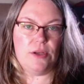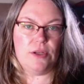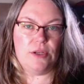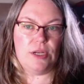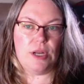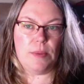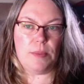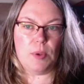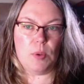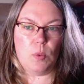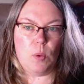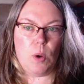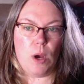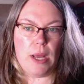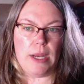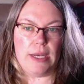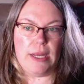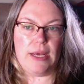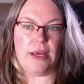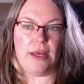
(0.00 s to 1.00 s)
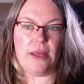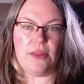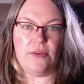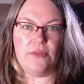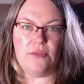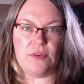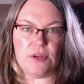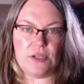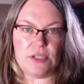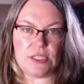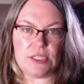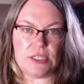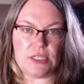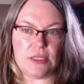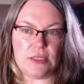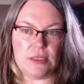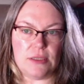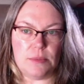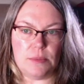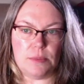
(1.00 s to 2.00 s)
number one, the first
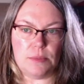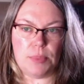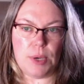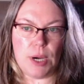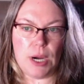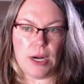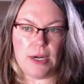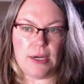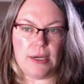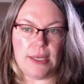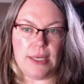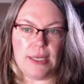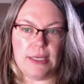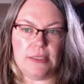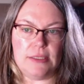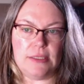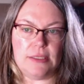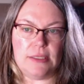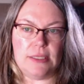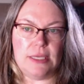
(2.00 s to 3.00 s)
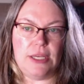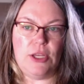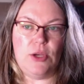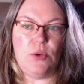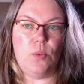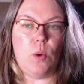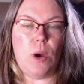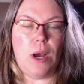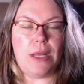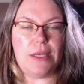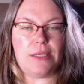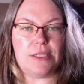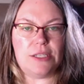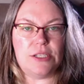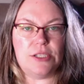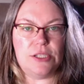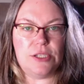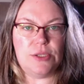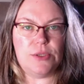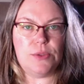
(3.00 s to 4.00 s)
part is that you want to
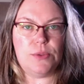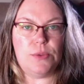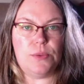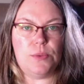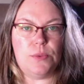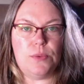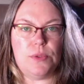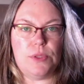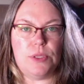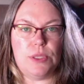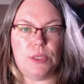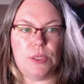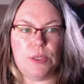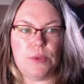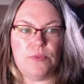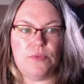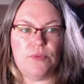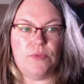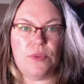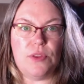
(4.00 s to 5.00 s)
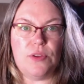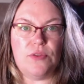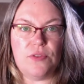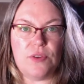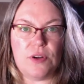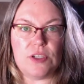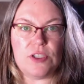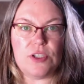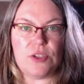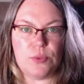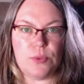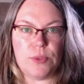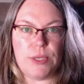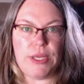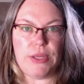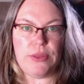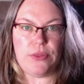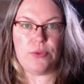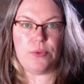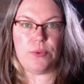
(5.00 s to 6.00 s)
do the first
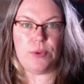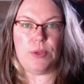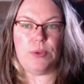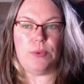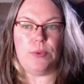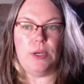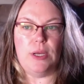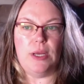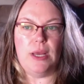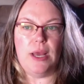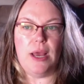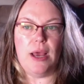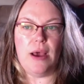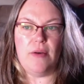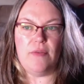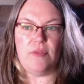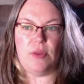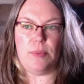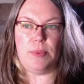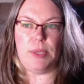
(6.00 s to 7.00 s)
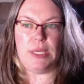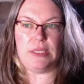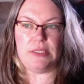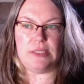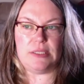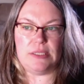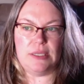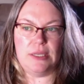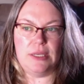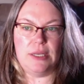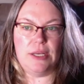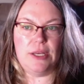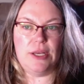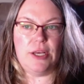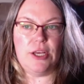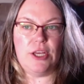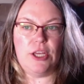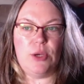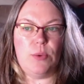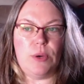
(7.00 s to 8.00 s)
read through of the piece.
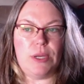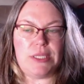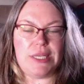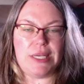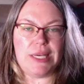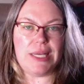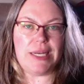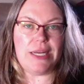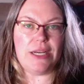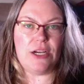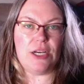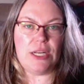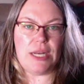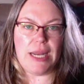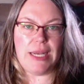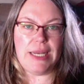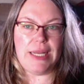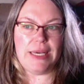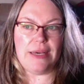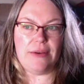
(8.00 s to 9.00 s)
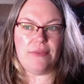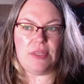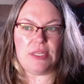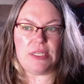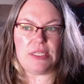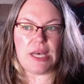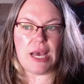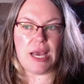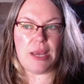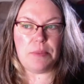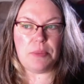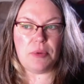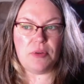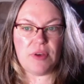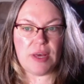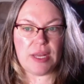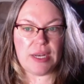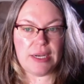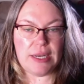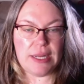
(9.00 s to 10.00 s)
You want to get a good idea of the type of
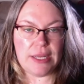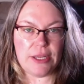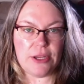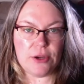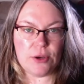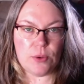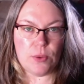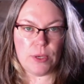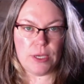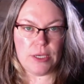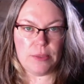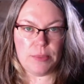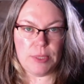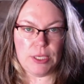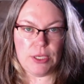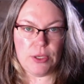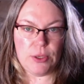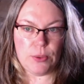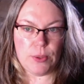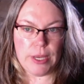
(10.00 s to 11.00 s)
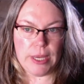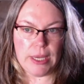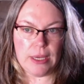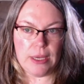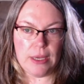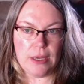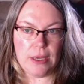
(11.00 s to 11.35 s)
editing you're going to be doing.